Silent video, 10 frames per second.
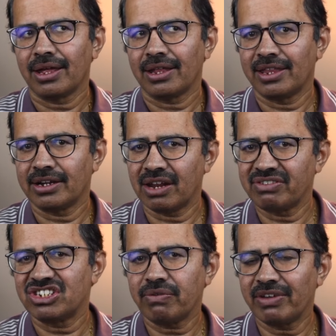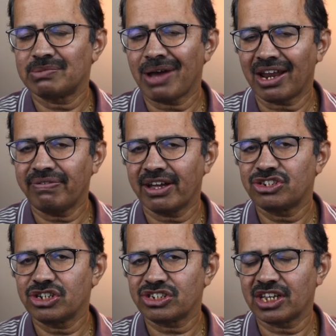The division which
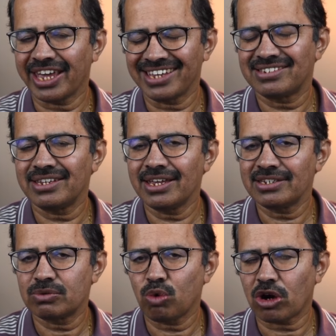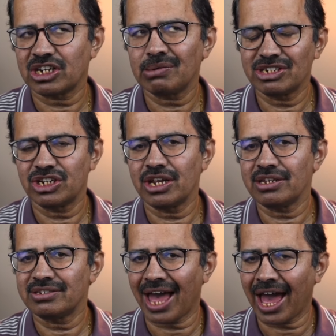manufactures the ACs, washing
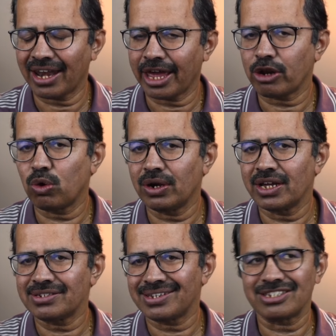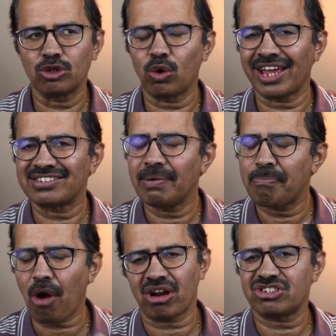machines and air coolers is known as the
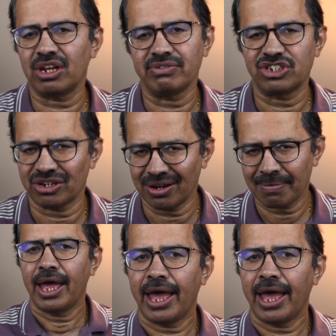products division.